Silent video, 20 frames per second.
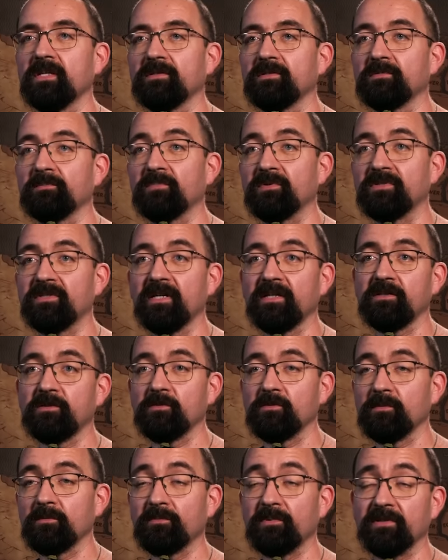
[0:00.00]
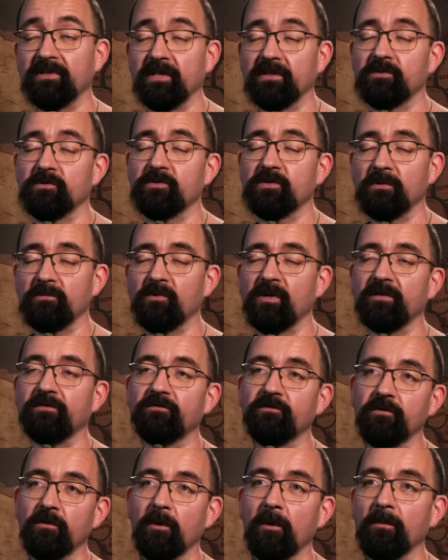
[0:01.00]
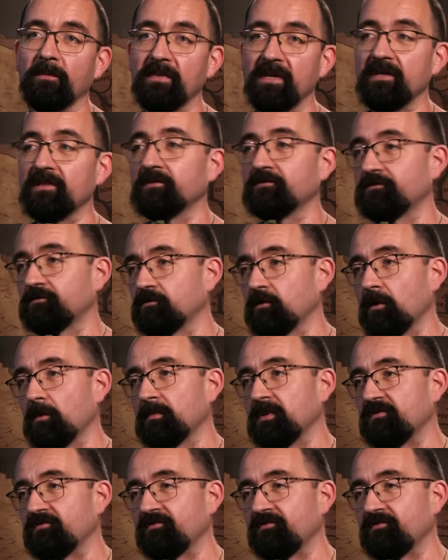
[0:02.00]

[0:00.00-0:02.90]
that protect you somewhat from either from